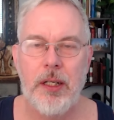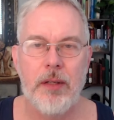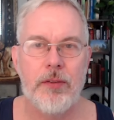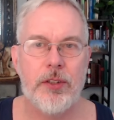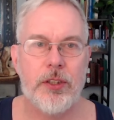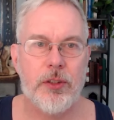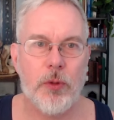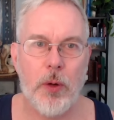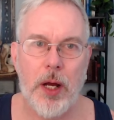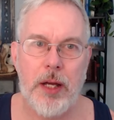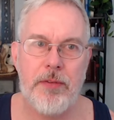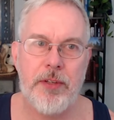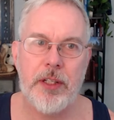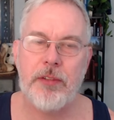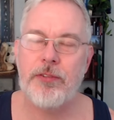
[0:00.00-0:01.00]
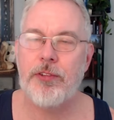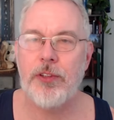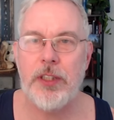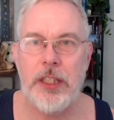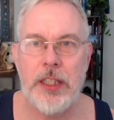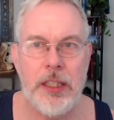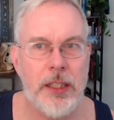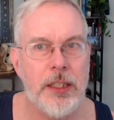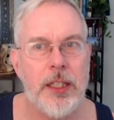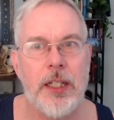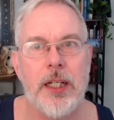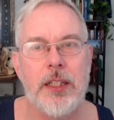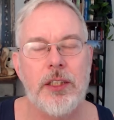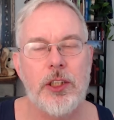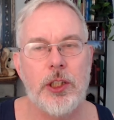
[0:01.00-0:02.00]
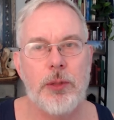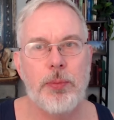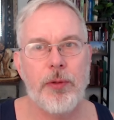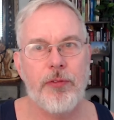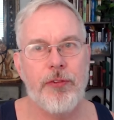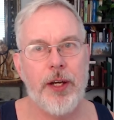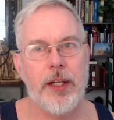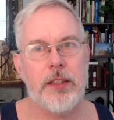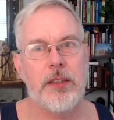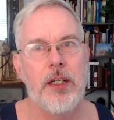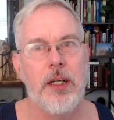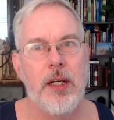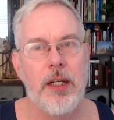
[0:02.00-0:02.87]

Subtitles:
striving for eons to perfect